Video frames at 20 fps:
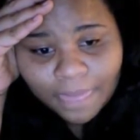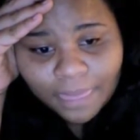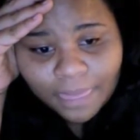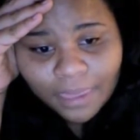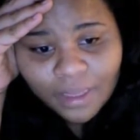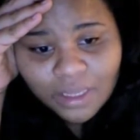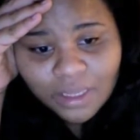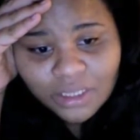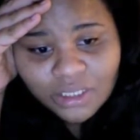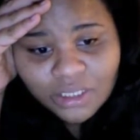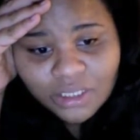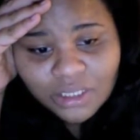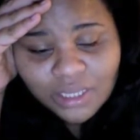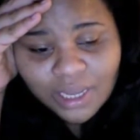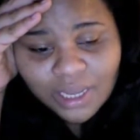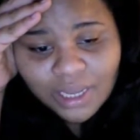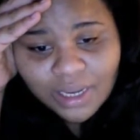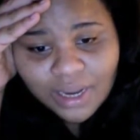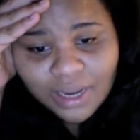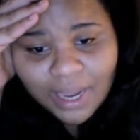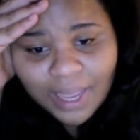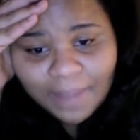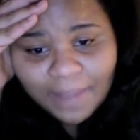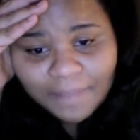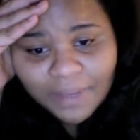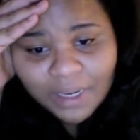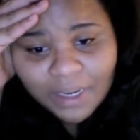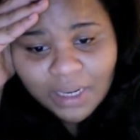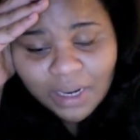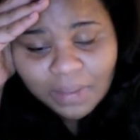it's just not going to
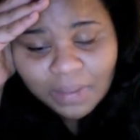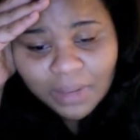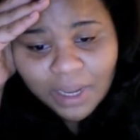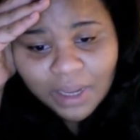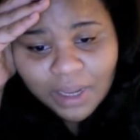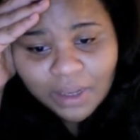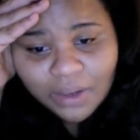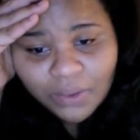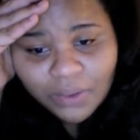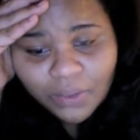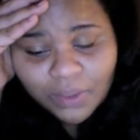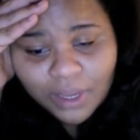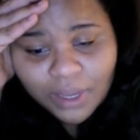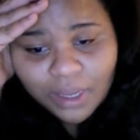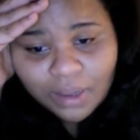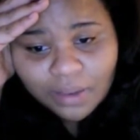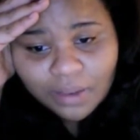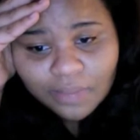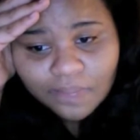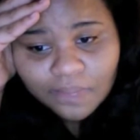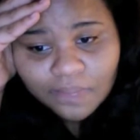happen, and I'm not going to wait.